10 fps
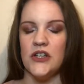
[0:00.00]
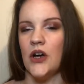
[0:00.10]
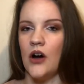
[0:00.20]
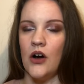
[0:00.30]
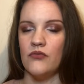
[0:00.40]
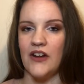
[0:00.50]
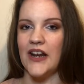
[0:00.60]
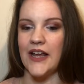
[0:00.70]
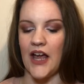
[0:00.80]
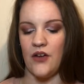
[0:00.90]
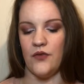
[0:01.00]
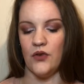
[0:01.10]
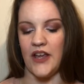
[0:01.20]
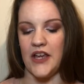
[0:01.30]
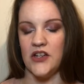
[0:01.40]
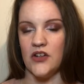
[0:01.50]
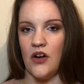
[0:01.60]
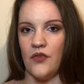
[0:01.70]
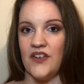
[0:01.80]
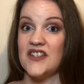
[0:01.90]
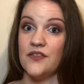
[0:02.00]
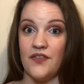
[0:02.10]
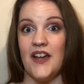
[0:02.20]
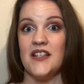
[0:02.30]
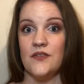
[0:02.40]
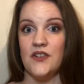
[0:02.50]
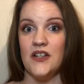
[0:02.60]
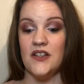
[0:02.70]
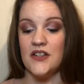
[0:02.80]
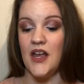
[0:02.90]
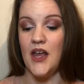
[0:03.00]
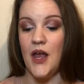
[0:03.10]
you can't really get a full gauge of its effectiveness,